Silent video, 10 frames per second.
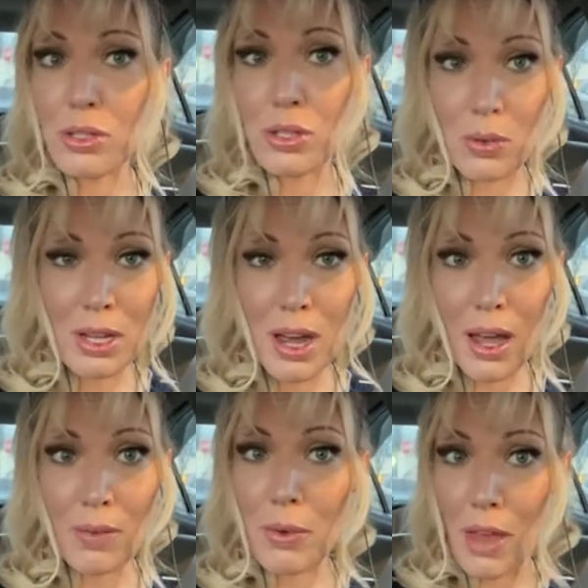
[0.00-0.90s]
you can
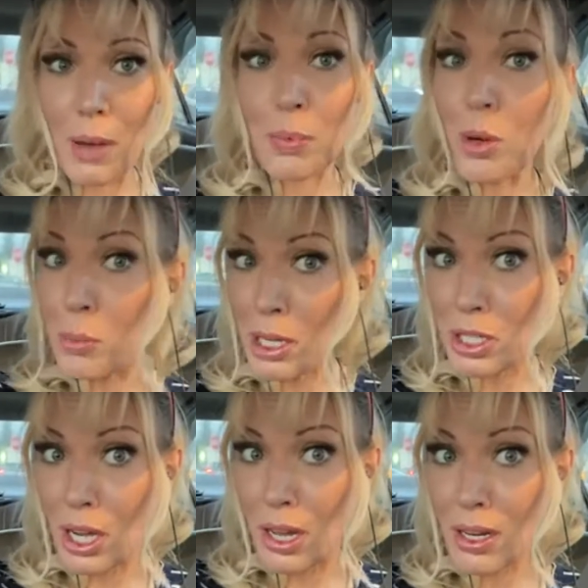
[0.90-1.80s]
have without
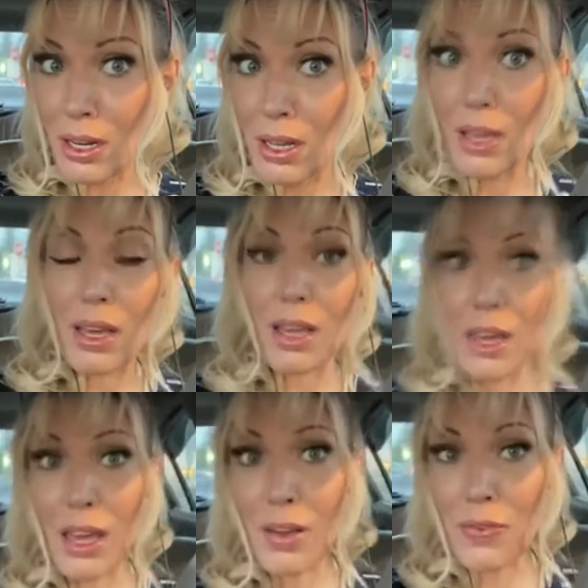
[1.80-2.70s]
permission
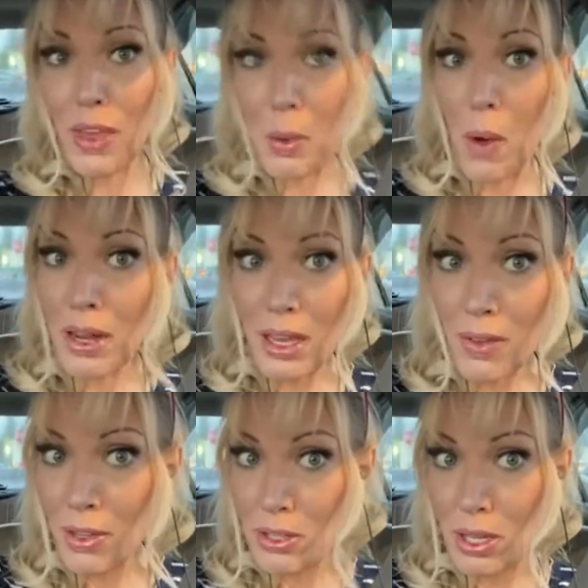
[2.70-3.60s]
if they want to
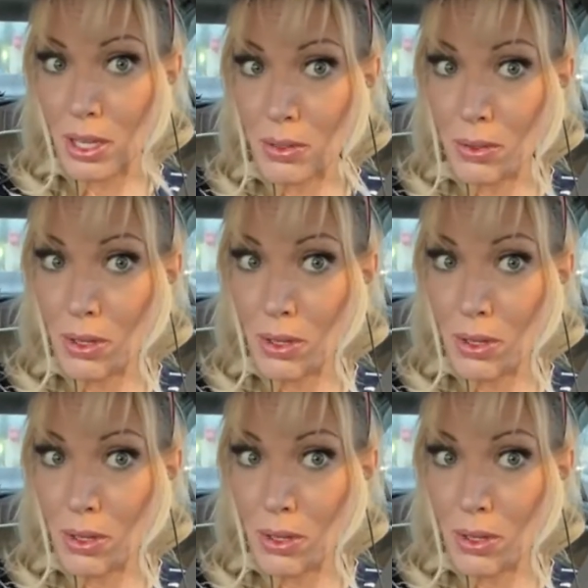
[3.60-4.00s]
give it to you.